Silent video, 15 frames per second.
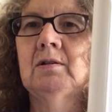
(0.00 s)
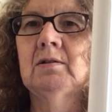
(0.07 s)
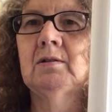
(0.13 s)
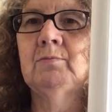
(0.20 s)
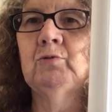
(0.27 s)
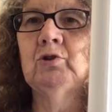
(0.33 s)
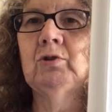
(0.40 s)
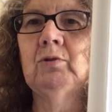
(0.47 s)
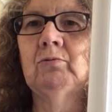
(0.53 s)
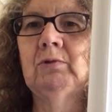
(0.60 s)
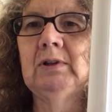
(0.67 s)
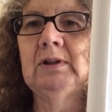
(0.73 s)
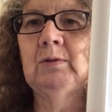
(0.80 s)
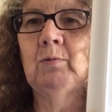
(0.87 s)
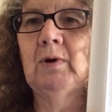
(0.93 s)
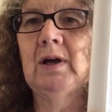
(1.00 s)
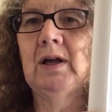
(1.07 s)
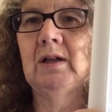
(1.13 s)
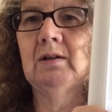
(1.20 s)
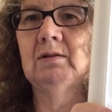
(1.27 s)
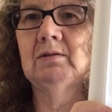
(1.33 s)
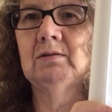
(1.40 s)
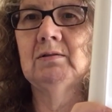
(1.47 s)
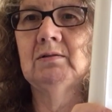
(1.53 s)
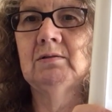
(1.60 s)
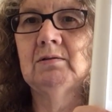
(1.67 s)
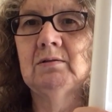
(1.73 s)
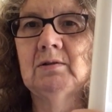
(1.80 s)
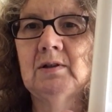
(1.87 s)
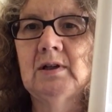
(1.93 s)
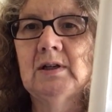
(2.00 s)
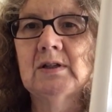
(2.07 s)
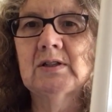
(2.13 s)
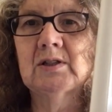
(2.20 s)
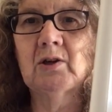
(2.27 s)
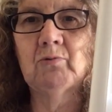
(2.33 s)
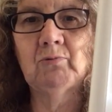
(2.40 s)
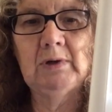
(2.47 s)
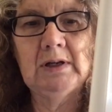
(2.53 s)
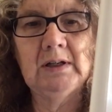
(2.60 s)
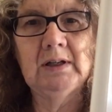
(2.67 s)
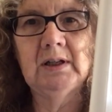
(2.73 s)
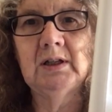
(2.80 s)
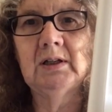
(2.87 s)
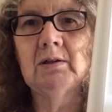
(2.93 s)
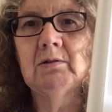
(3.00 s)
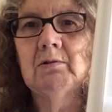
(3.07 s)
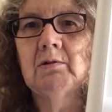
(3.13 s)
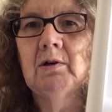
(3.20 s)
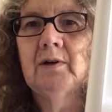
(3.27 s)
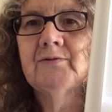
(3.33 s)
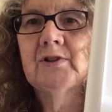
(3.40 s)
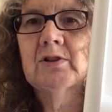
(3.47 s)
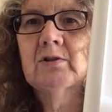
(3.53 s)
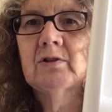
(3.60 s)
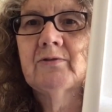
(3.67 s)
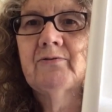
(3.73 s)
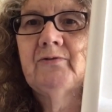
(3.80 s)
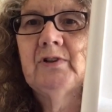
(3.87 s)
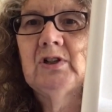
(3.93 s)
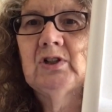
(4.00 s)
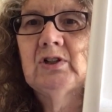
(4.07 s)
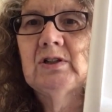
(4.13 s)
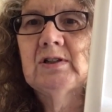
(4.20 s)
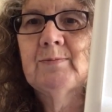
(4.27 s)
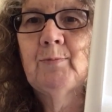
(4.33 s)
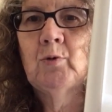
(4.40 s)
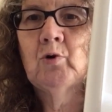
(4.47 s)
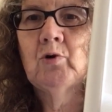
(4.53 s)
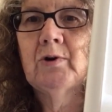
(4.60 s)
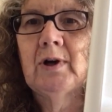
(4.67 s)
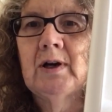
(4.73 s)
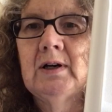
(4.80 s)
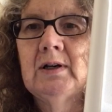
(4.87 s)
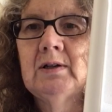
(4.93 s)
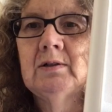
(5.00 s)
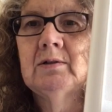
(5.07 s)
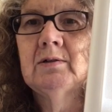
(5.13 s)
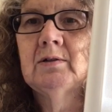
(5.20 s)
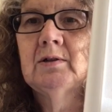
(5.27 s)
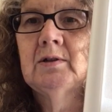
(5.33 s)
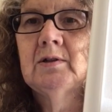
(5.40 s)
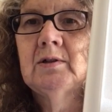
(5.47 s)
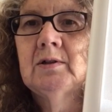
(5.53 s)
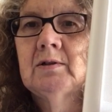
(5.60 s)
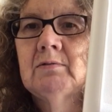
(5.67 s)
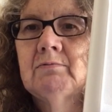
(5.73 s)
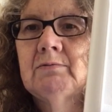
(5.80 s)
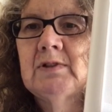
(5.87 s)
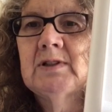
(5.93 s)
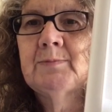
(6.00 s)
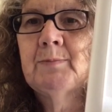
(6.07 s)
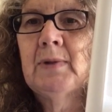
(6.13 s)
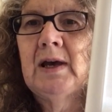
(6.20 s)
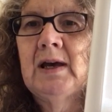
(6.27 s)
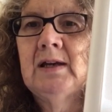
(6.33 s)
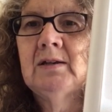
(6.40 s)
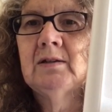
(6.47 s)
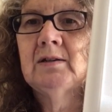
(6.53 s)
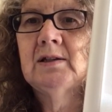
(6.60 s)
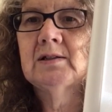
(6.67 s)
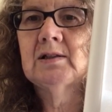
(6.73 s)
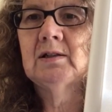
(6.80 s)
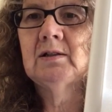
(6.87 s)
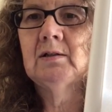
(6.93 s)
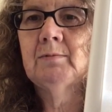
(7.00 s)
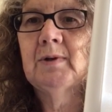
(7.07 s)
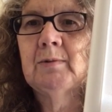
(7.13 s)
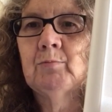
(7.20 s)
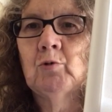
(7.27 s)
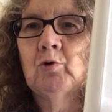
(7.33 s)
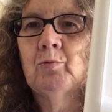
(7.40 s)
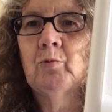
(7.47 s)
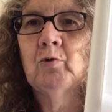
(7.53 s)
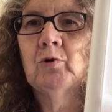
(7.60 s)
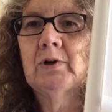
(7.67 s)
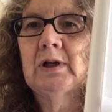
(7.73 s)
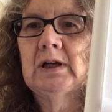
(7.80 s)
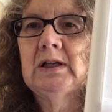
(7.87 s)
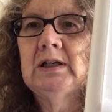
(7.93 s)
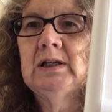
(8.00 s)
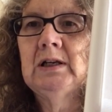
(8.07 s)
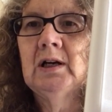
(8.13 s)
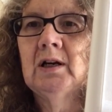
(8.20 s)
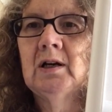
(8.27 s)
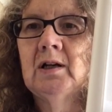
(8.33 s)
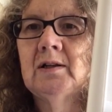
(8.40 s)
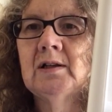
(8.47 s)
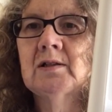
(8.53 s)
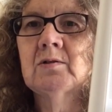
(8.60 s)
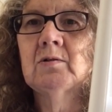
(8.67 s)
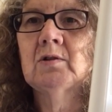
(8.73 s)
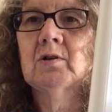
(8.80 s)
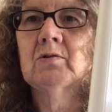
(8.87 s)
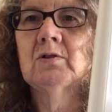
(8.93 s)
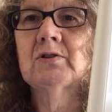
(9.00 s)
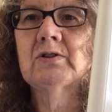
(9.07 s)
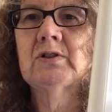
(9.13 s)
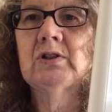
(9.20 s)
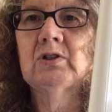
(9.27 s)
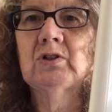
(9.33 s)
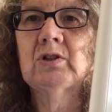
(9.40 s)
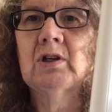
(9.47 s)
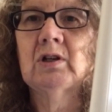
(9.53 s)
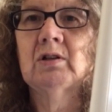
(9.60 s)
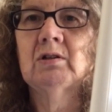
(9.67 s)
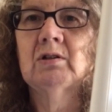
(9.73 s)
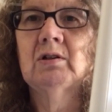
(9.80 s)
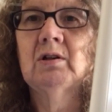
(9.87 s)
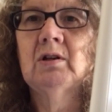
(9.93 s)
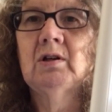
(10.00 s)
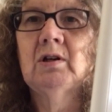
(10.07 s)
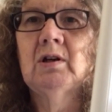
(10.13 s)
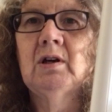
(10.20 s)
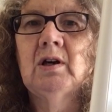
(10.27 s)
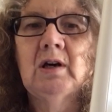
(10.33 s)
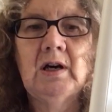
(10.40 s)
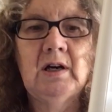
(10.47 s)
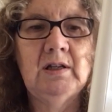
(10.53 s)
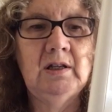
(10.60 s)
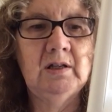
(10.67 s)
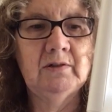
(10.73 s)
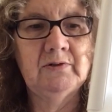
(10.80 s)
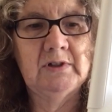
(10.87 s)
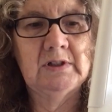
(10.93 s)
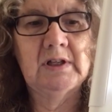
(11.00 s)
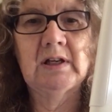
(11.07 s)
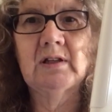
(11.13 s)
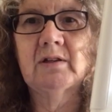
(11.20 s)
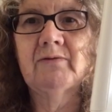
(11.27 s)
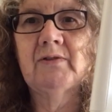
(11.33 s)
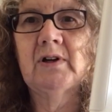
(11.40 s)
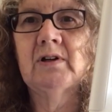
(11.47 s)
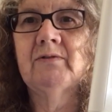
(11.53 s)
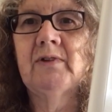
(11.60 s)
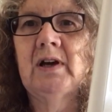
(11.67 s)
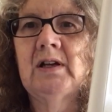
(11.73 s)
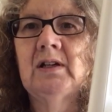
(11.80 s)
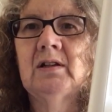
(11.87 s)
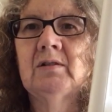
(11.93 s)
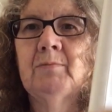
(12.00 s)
I'm doing really well. So really, I've just got to finish this border, this band, and there's a little bit more border here, and that's all the cross stitch done. And then I just get the fun of adding the